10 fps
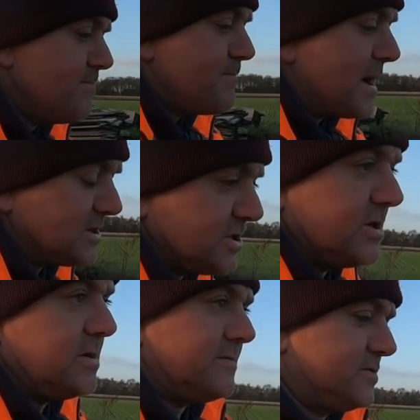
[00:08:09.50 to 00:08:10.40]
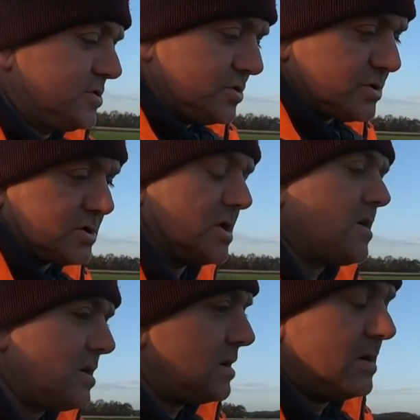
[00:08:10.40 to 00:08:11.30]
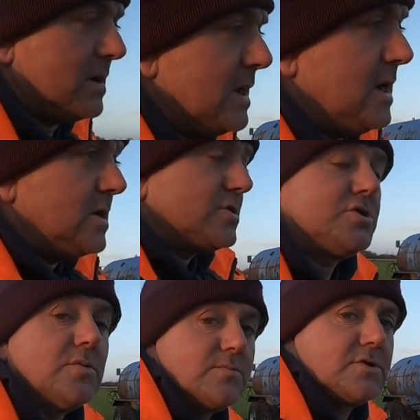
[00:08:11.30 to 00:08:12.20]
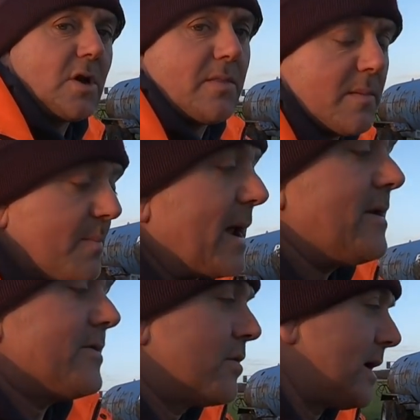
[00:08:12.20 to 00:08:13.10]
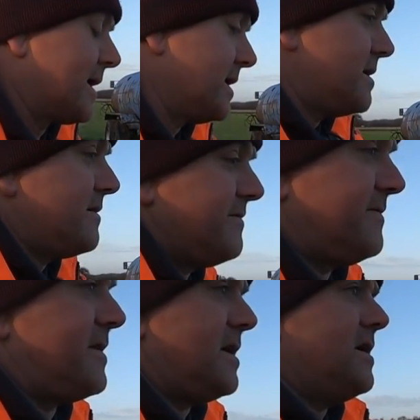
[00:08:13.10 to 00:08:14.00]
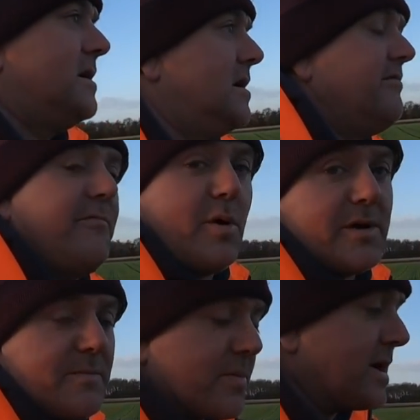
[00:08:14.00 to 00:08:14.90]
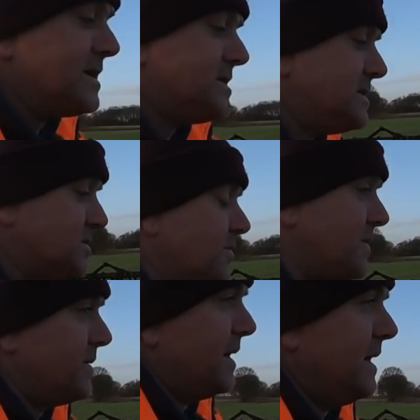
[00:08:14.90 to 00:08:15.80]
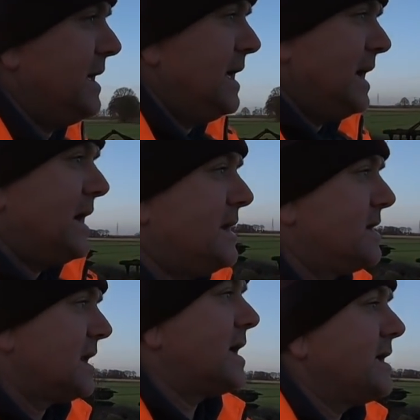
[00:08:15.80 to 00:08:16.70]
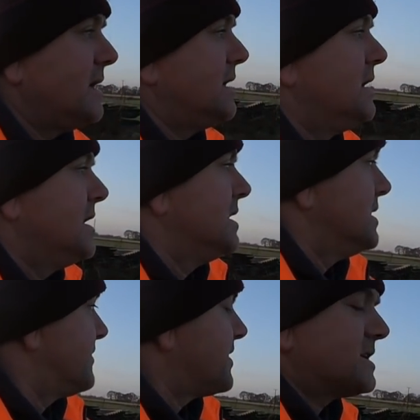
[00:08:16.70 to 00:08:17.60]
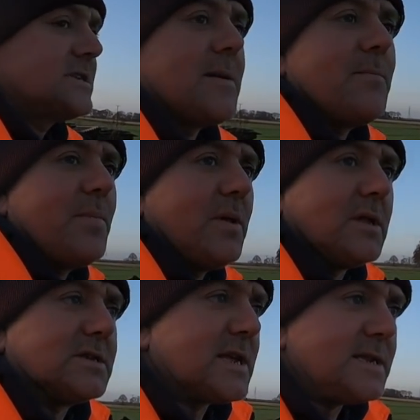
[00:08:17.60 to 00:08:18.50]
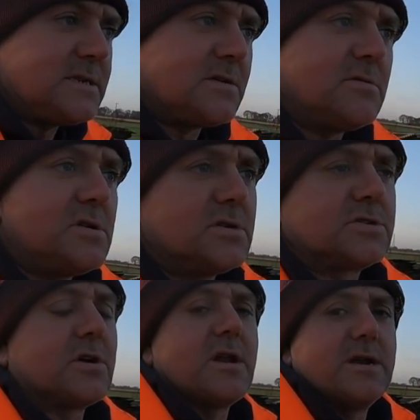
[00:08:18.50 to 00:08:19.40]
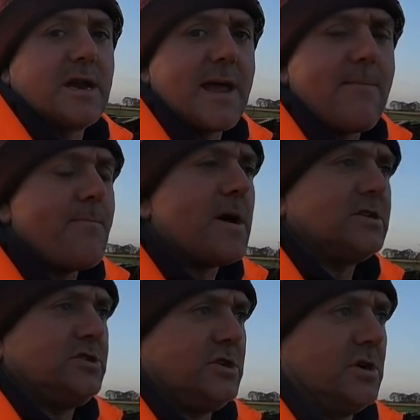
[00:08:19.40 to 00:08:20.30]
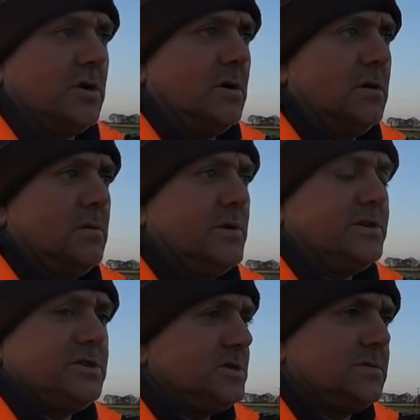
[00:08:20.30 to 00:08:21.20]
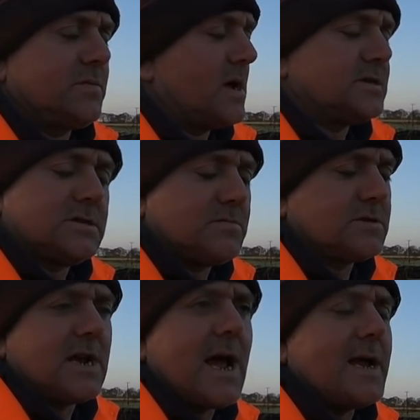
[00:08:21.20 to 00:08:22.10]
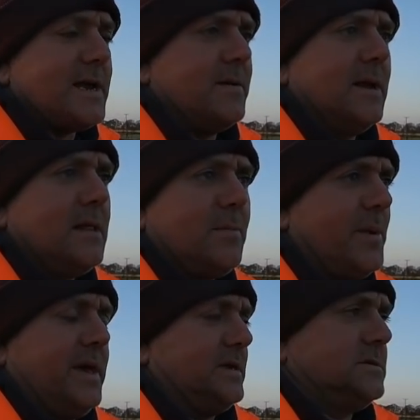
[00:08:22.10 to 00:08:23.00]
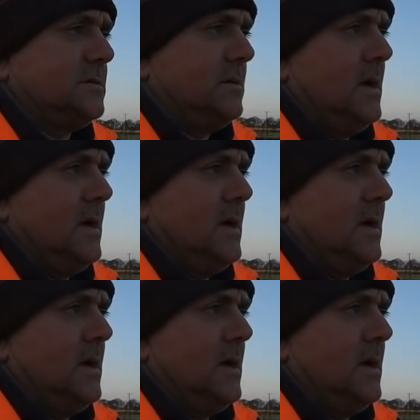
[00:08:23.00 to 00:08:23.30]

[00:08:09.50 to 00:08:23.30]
Mashio have just sort of jumped on the bandwagon of putting prices up, and like, for example, the centre rotor on a DM Mashio, which is a tiny little piece,